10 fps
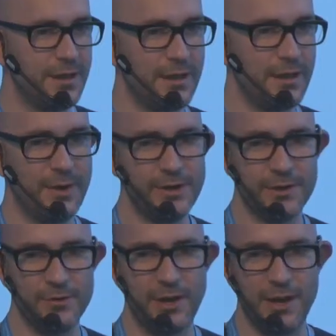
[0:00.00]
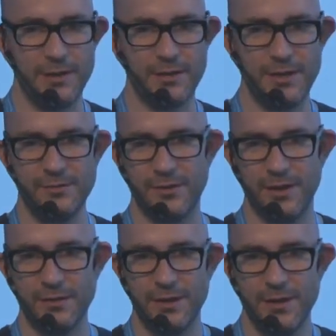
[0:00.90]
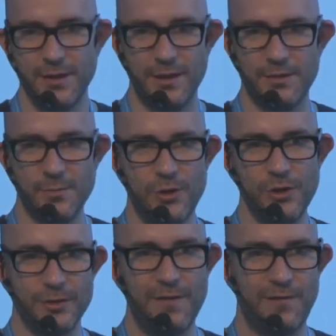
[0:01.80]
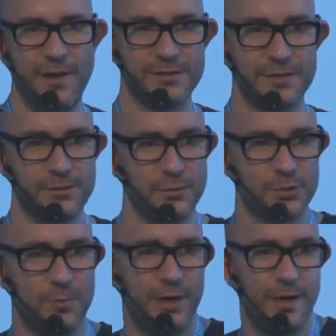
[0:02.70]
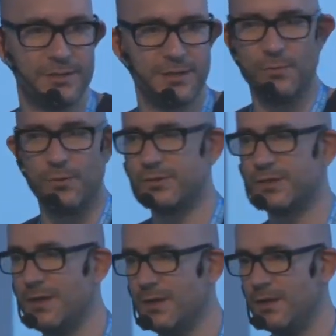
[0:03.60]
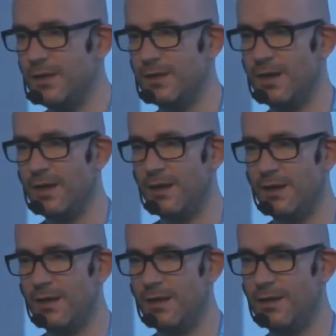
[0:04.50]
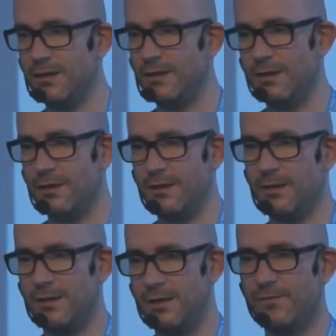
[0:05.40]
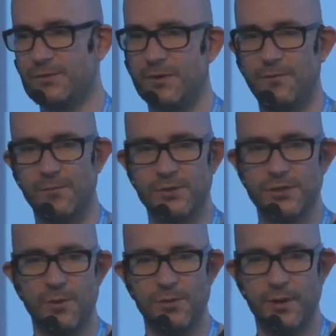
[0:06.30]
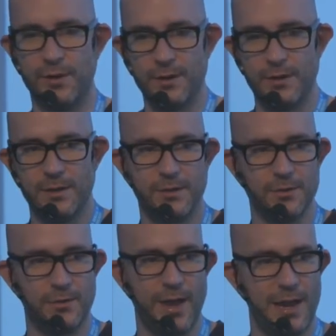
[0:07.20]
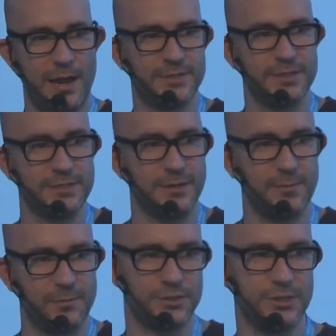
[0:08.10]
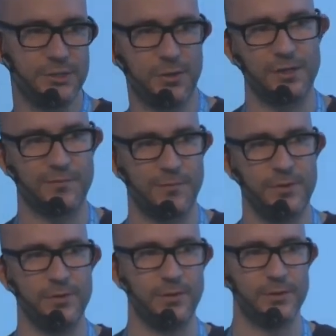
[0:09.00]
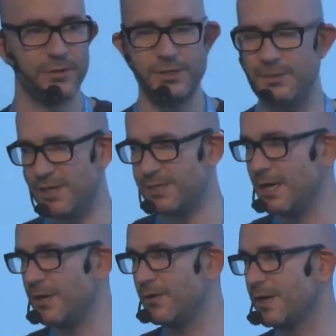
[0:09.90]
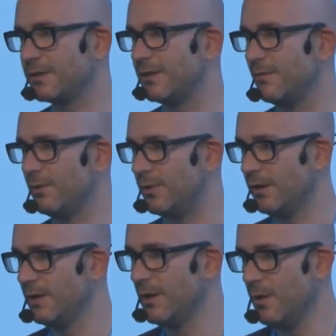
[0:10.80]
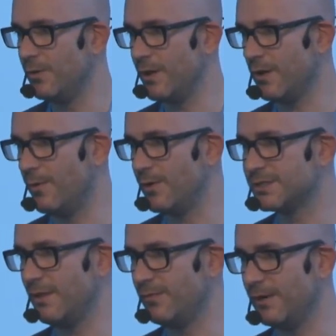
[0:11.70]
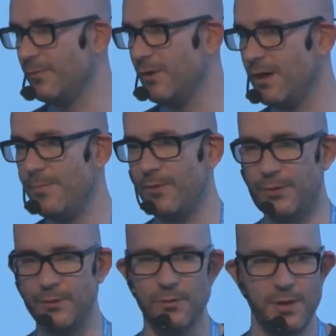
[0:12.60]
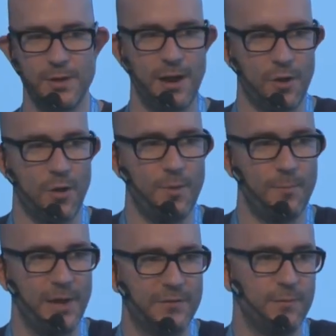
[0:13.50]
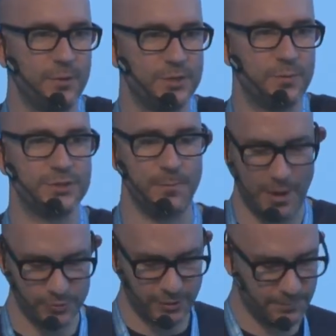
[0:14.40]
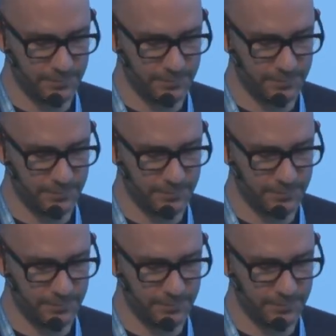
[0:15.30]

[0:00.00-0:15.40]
american online internet and you will not have access to someone else that was in uh, in uh, InfoServe from some other you know dial-up system that was disconnected from the other. So this basically connected everything with a common standard, the web, and through a common platform, which was the browser.